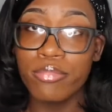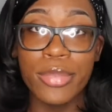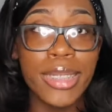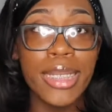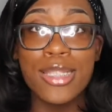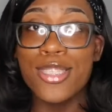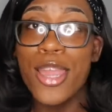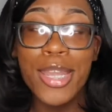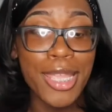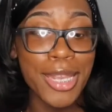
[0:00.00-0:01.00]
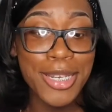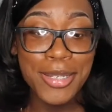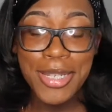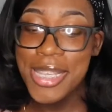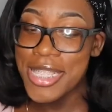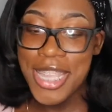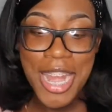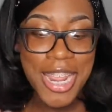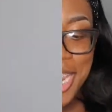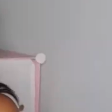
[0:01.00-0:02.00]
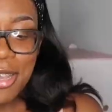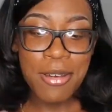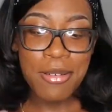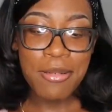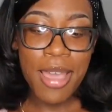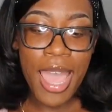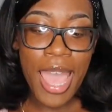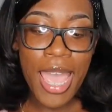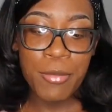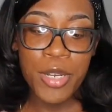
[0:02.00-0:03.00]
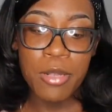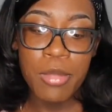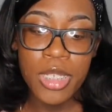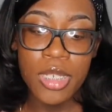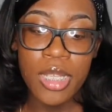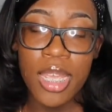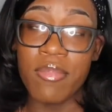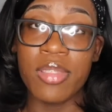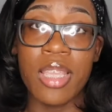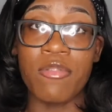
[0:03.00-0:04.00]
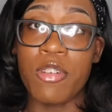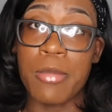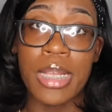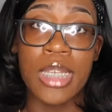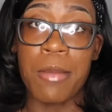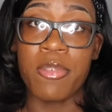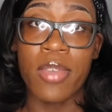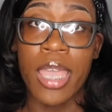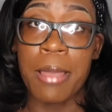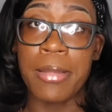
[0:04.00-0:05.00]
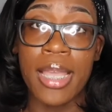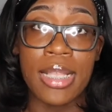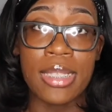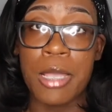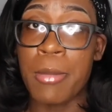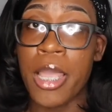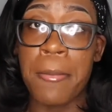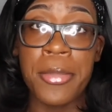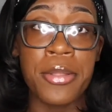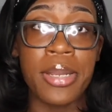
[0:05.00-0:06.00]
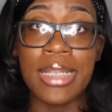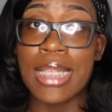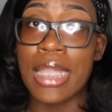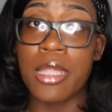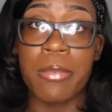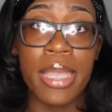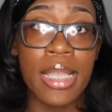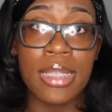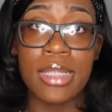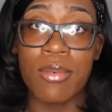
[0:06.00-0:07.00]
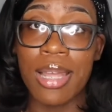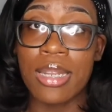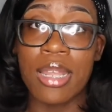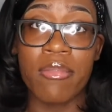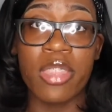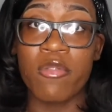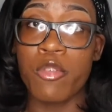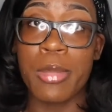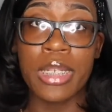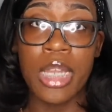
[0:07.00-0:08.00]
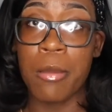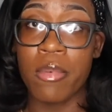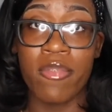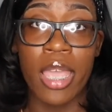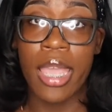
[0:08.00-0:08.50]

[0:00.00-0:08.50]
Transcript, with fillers: we're gonna get started we're gonna get started so i pretty much did everything from my shopify app like i said my computer is not the best so i did everything from my shopify